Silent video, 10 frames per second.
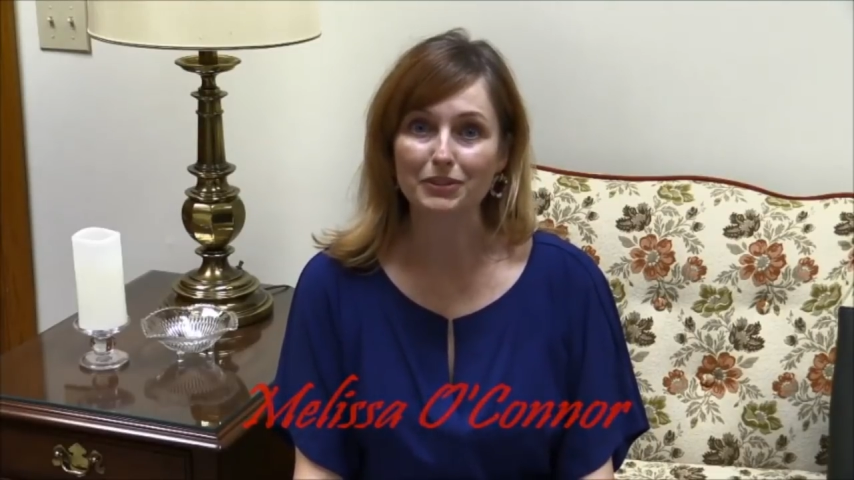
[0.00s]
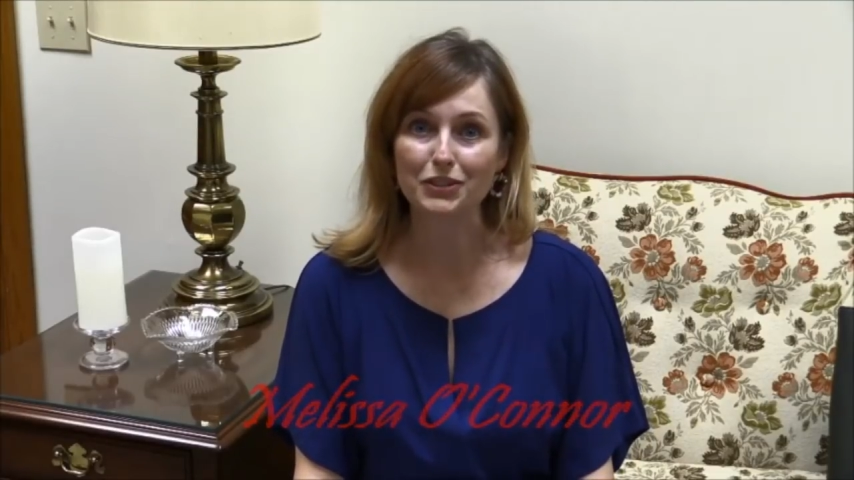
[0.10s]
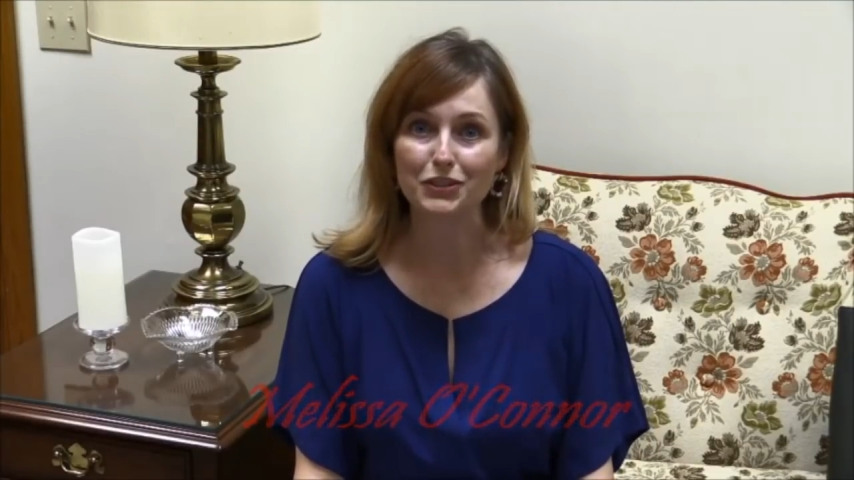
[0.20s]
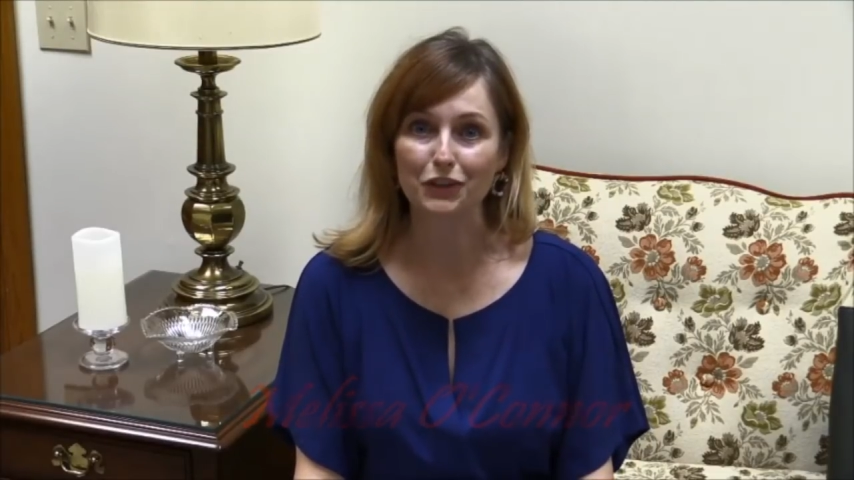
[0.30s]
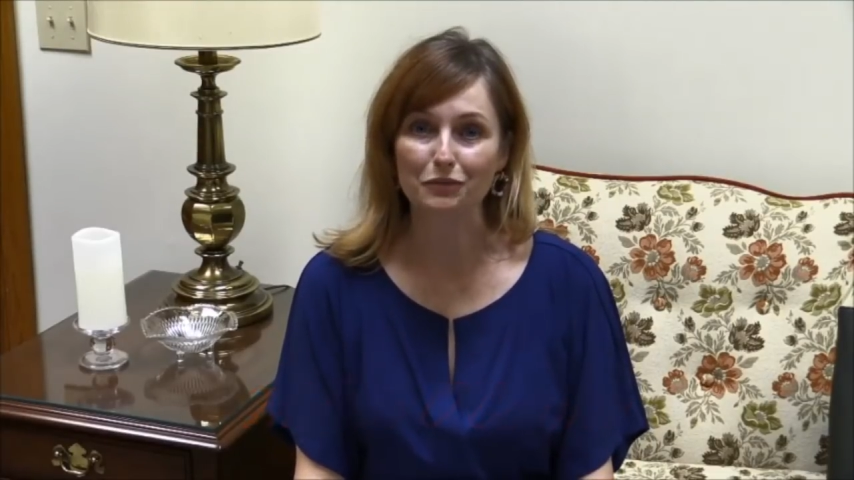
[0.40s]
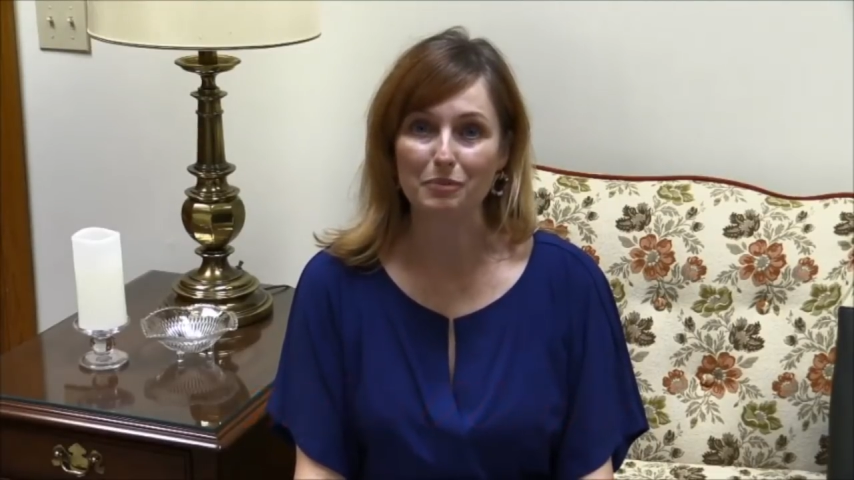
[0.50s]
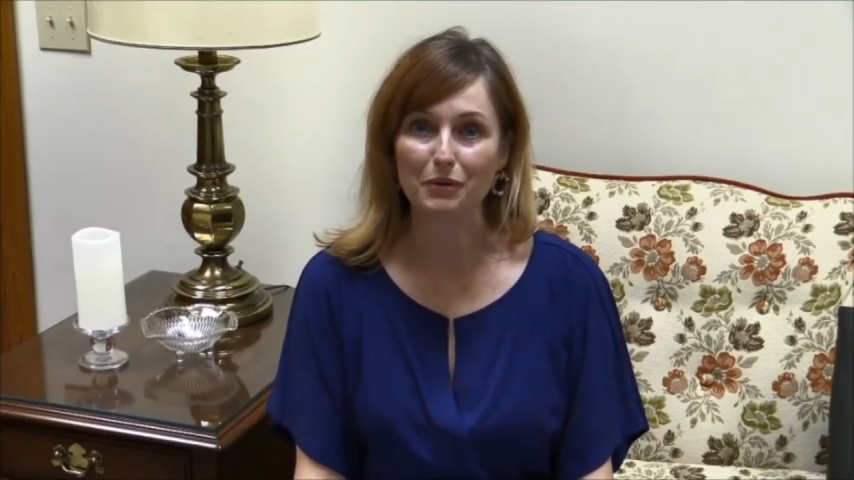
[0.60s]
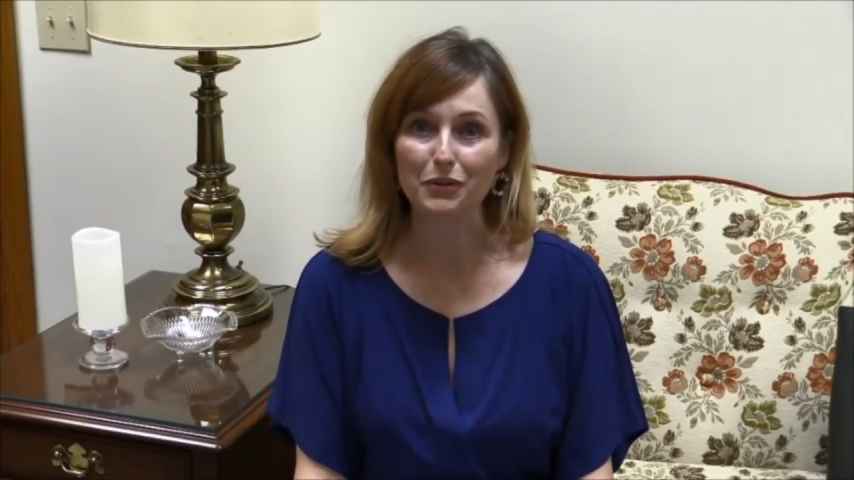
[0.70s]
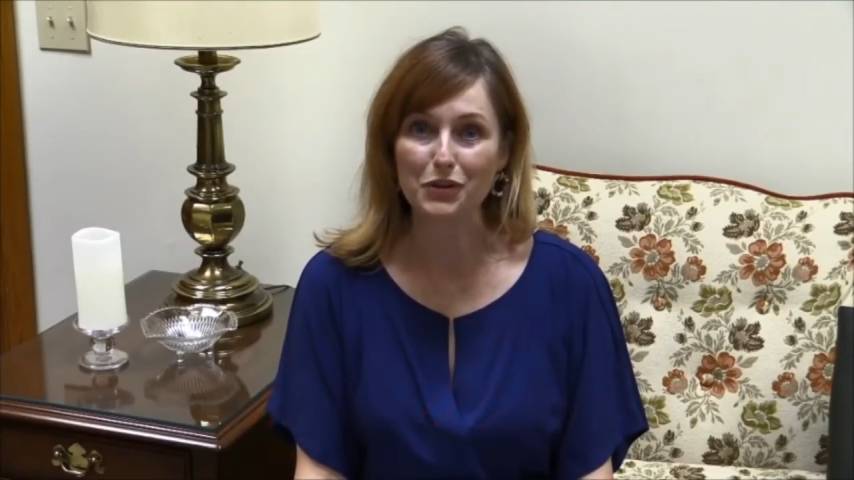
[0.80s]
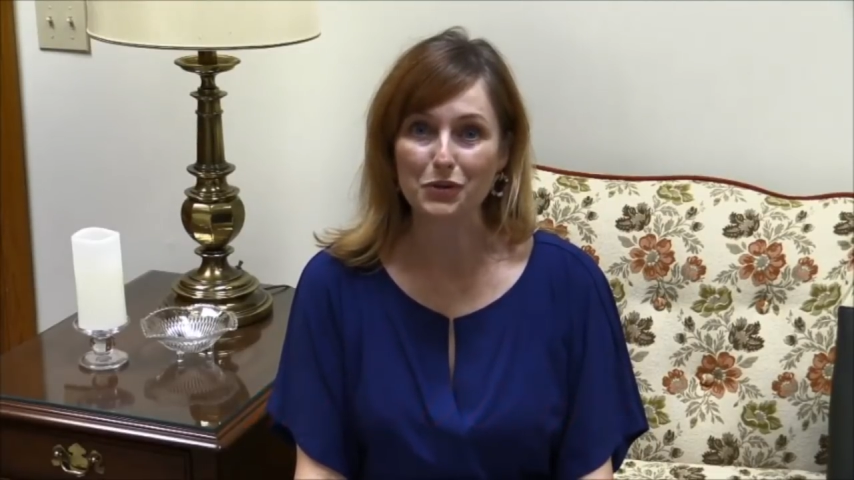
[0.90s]
to serve
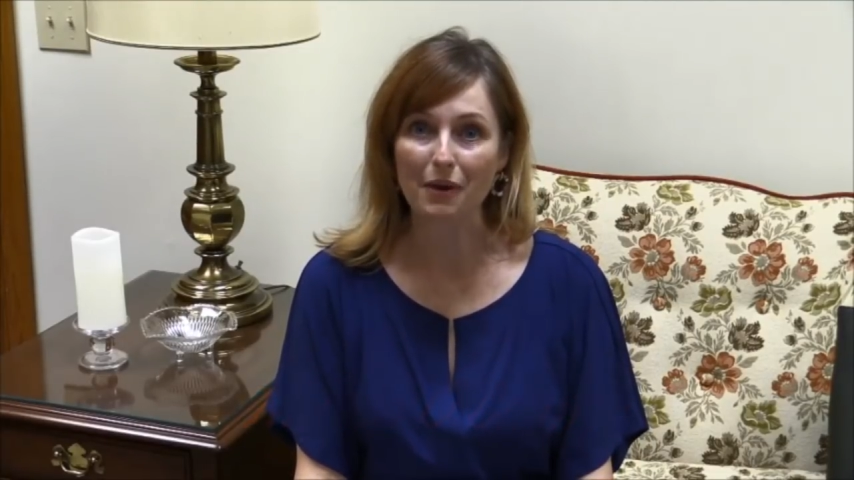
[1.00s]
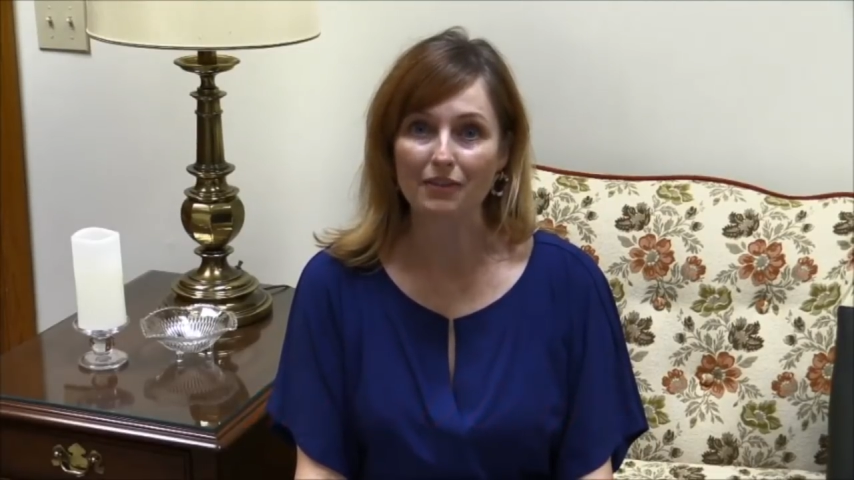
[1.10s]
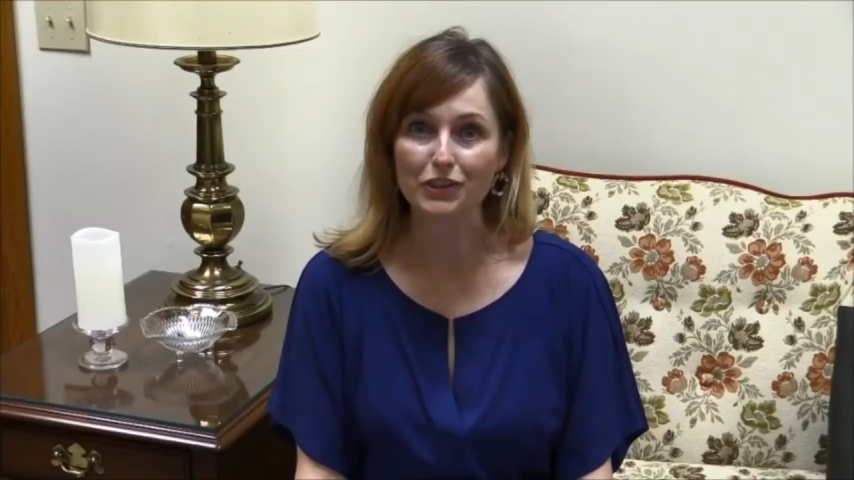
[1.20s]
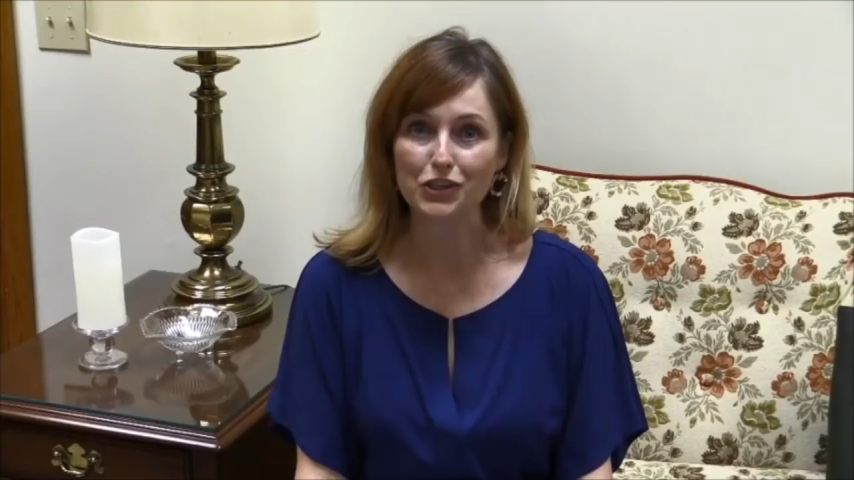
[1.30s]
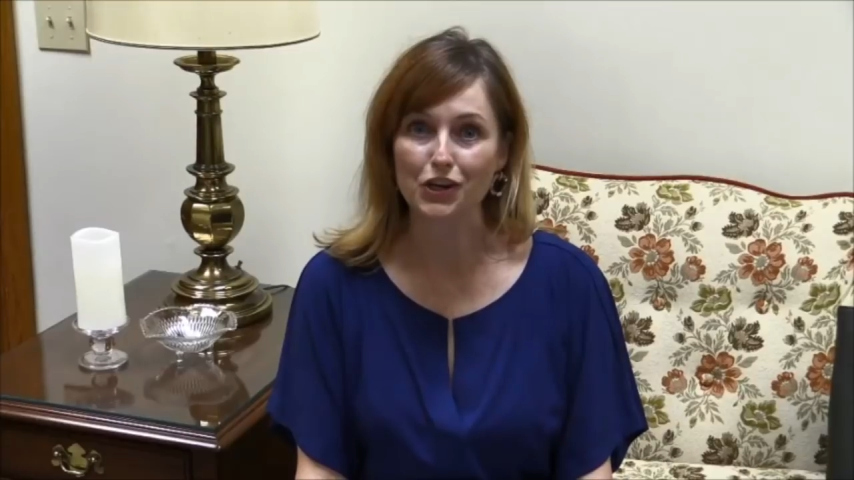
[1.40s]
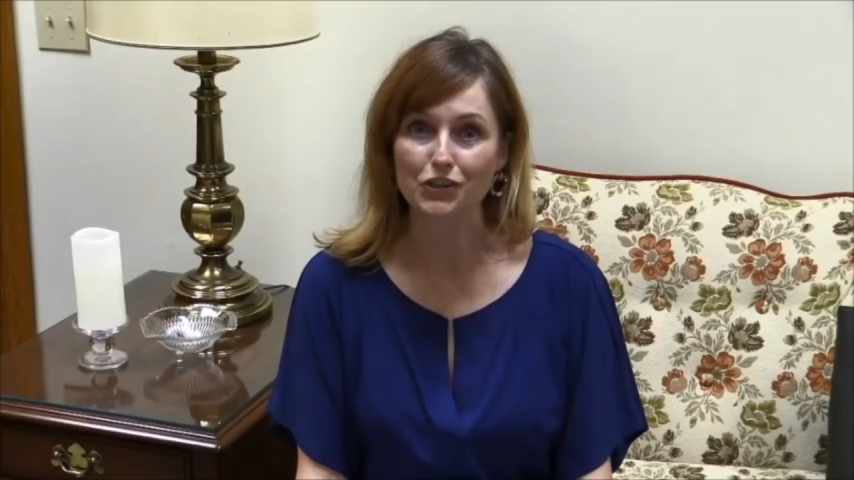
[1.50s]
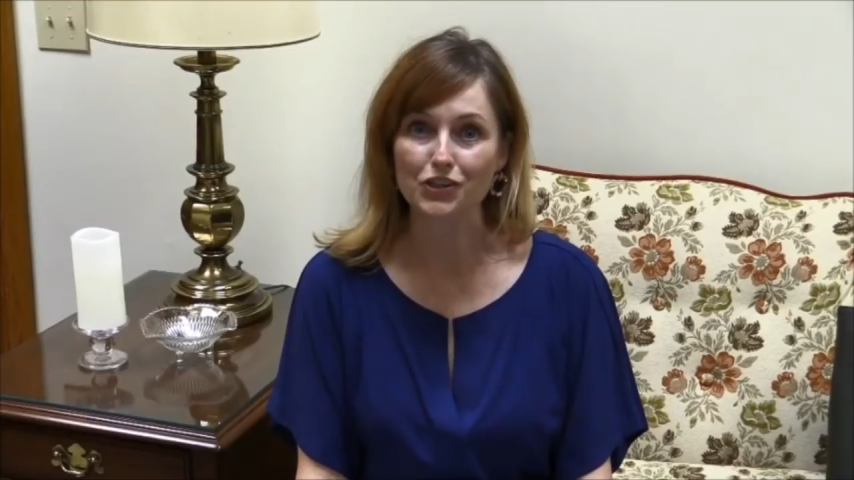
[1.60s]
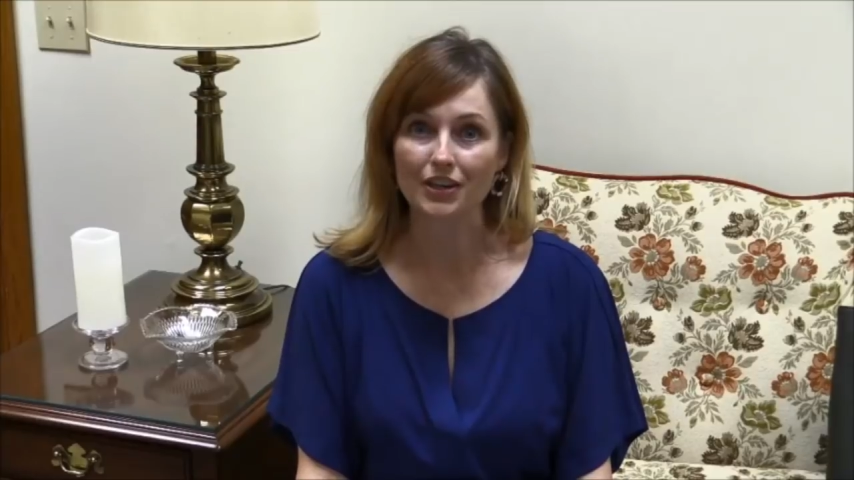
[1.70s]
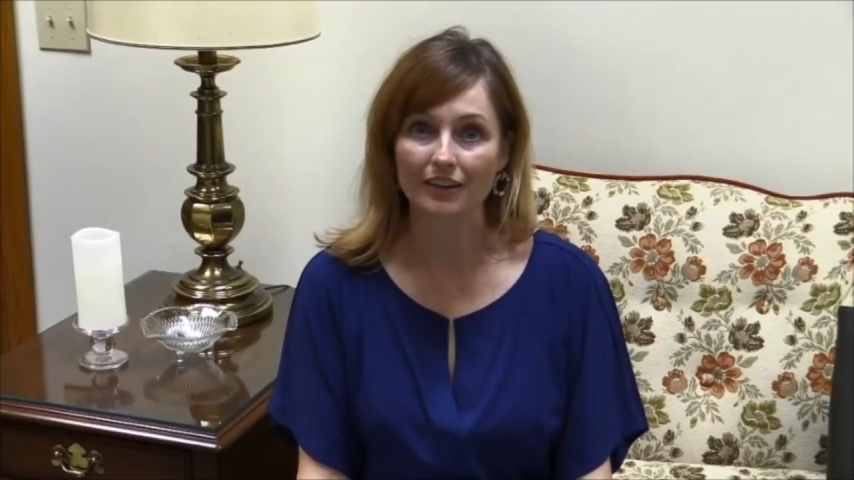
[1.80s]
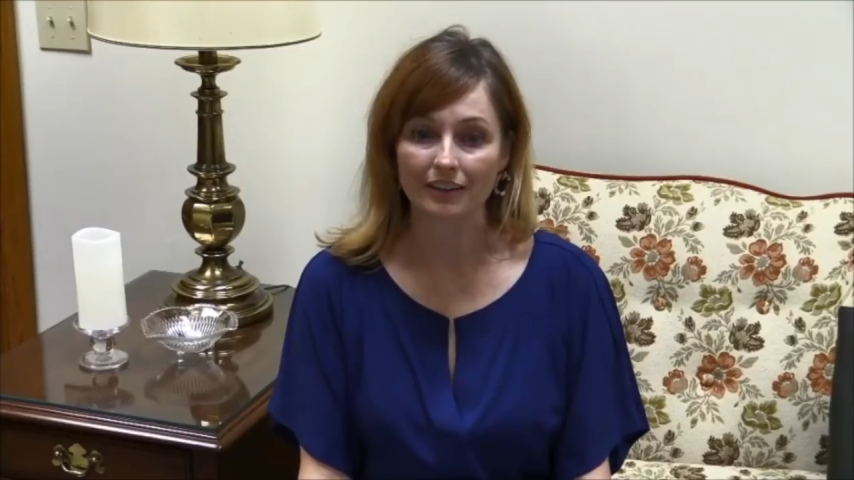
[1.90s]
both you and the church.